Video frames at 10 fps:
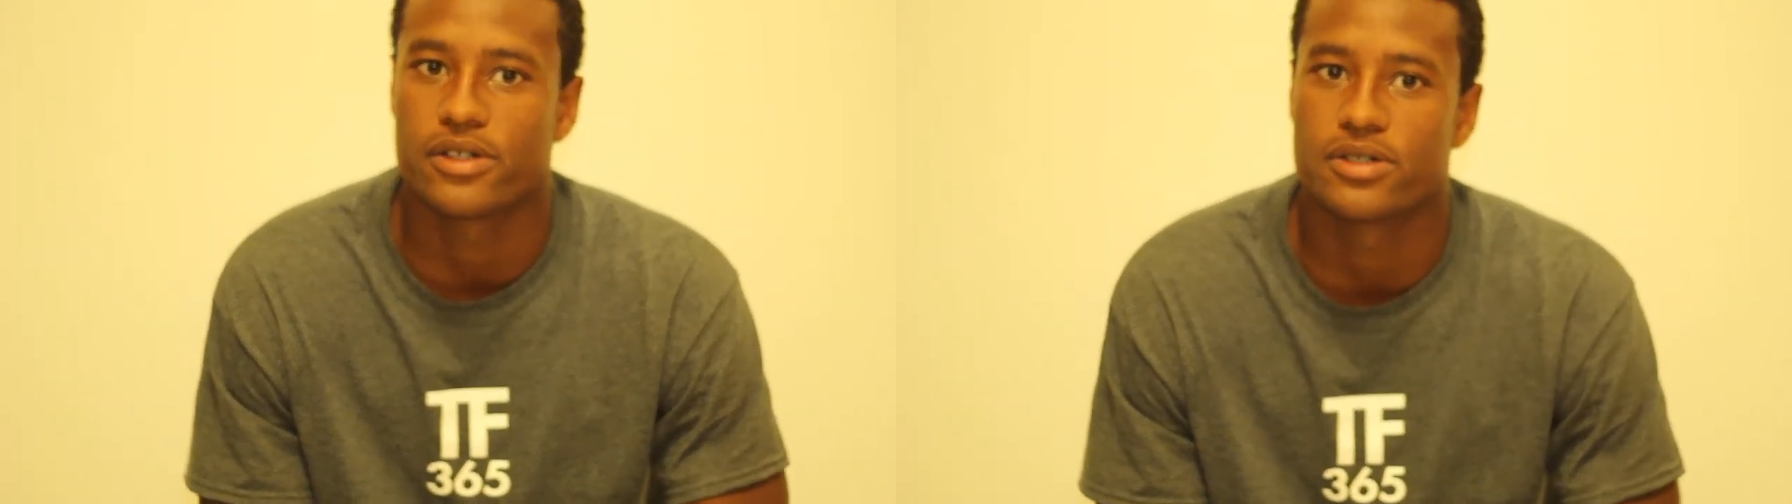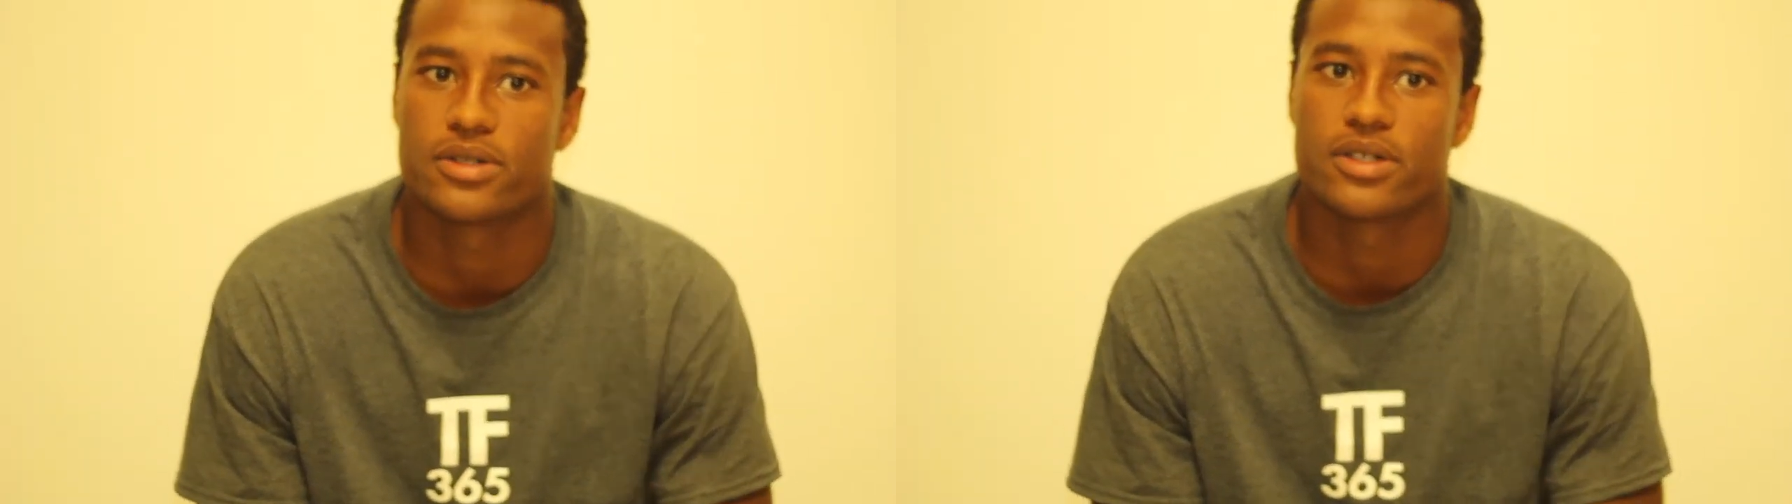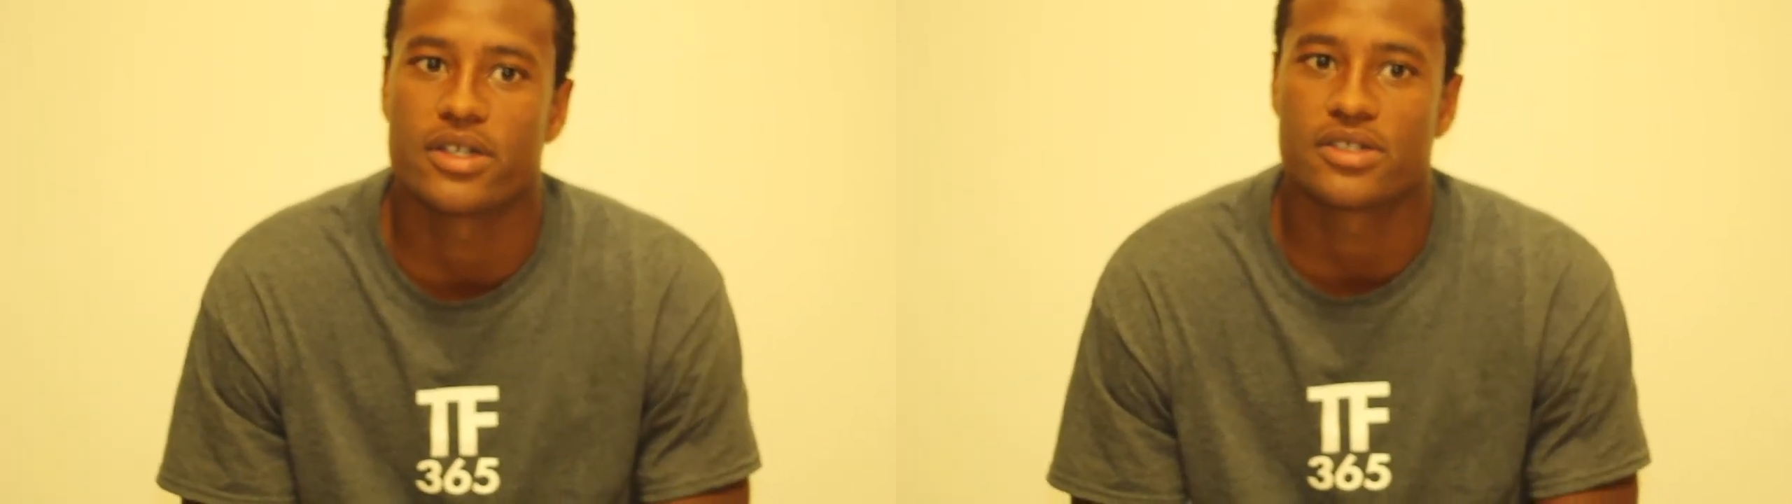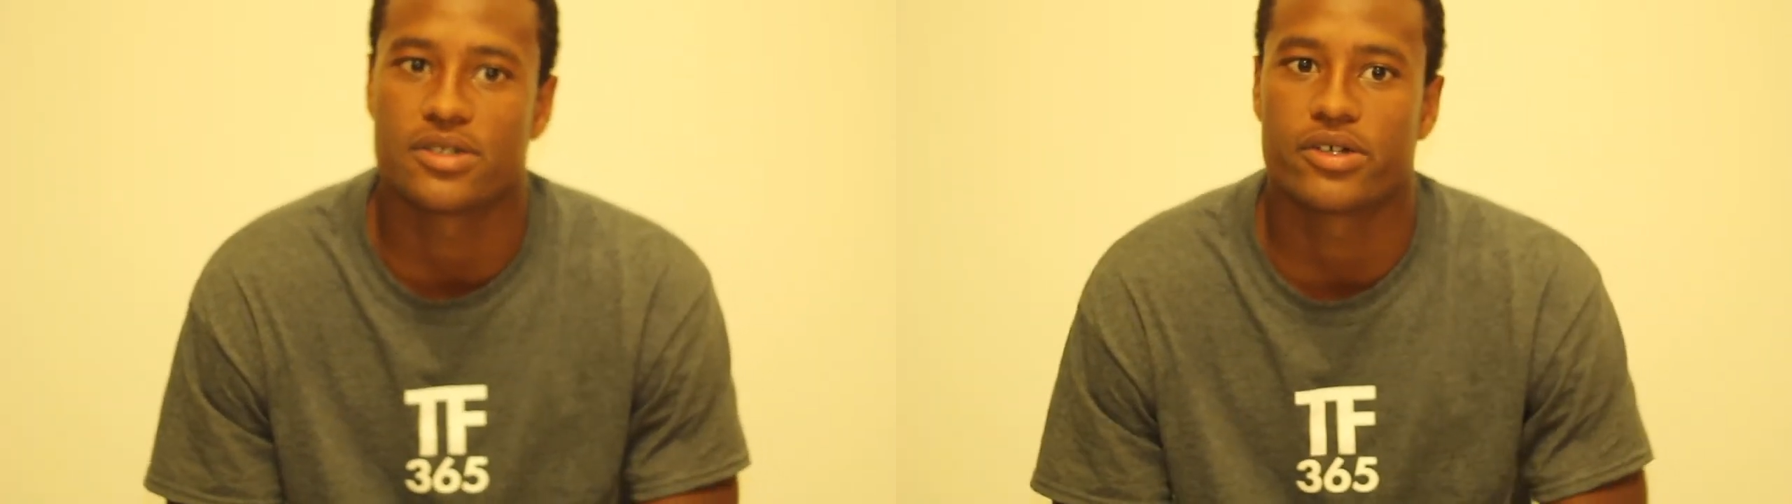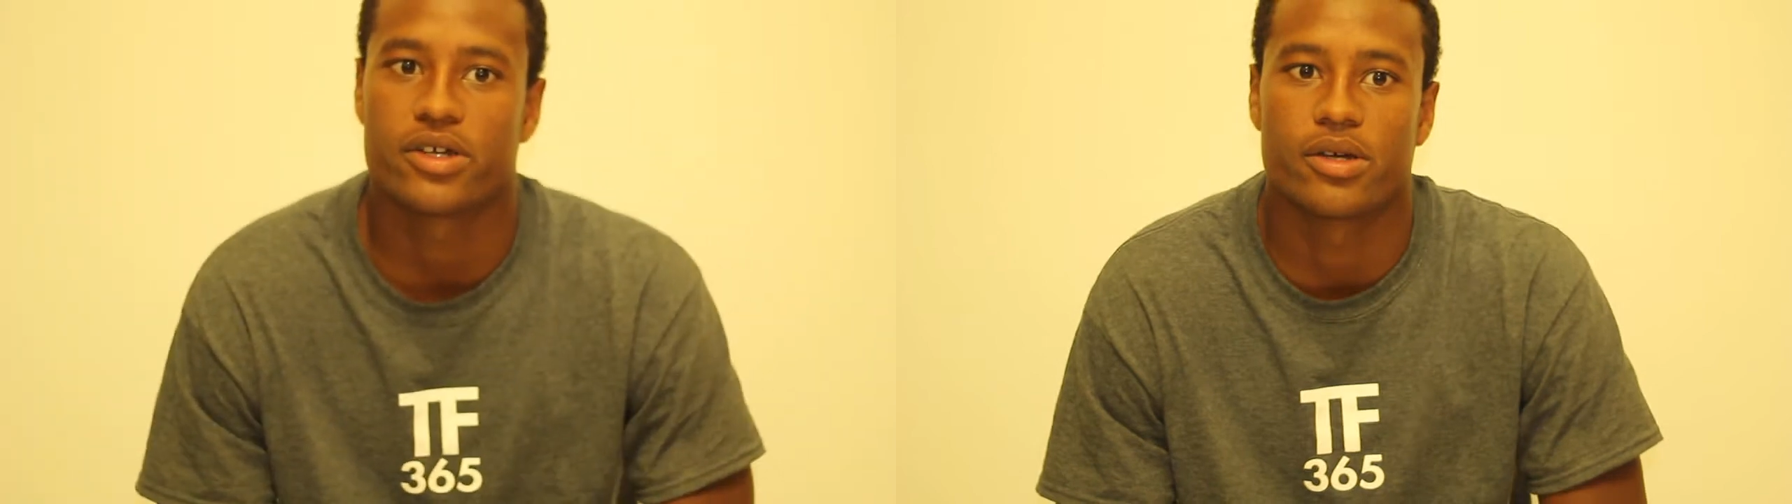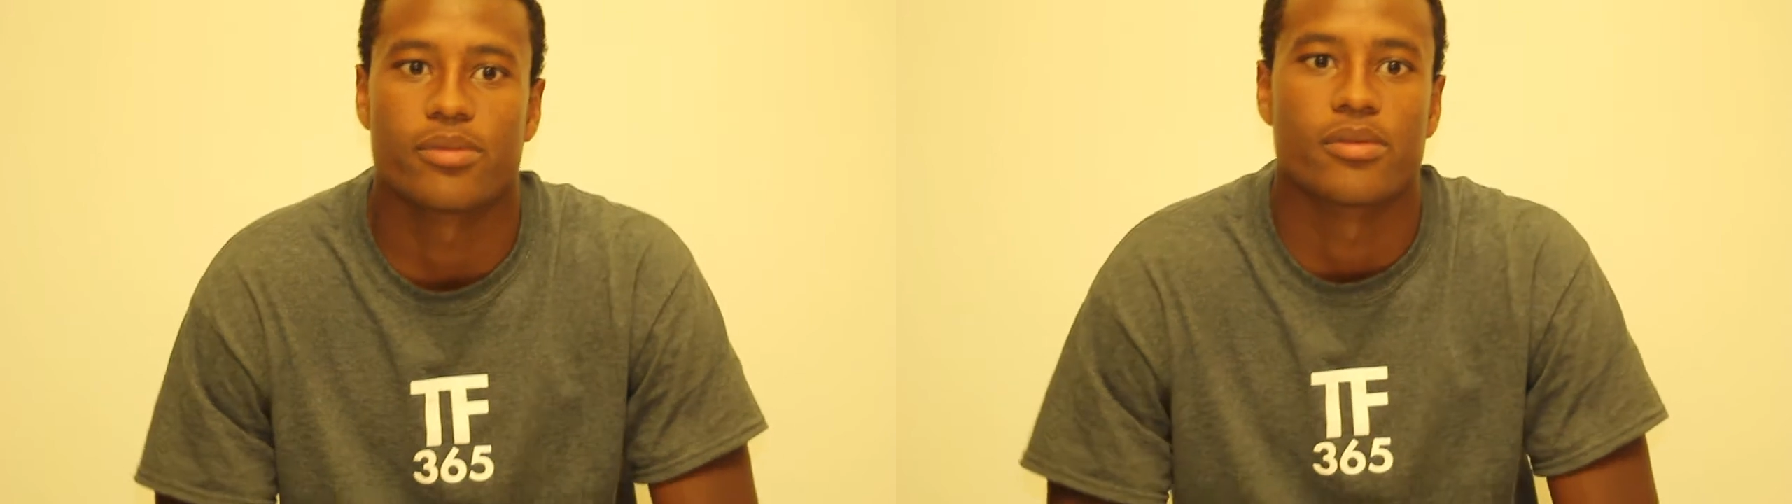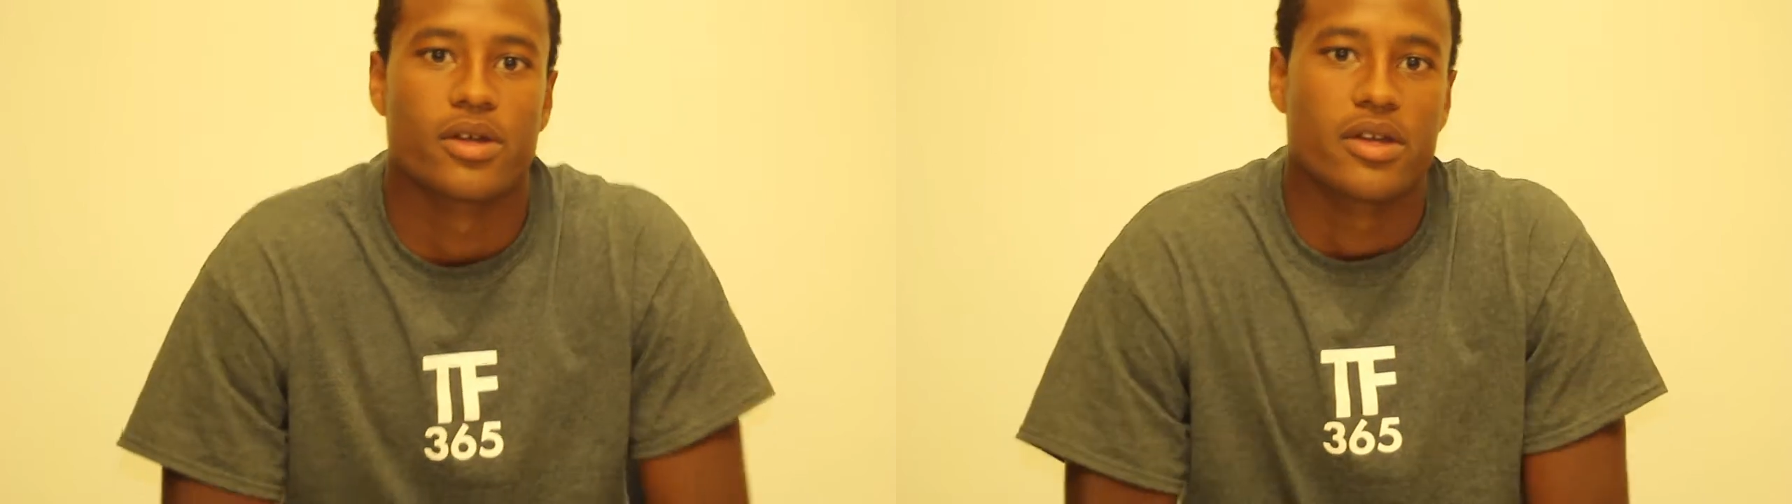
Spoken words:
into it, it's gonna come,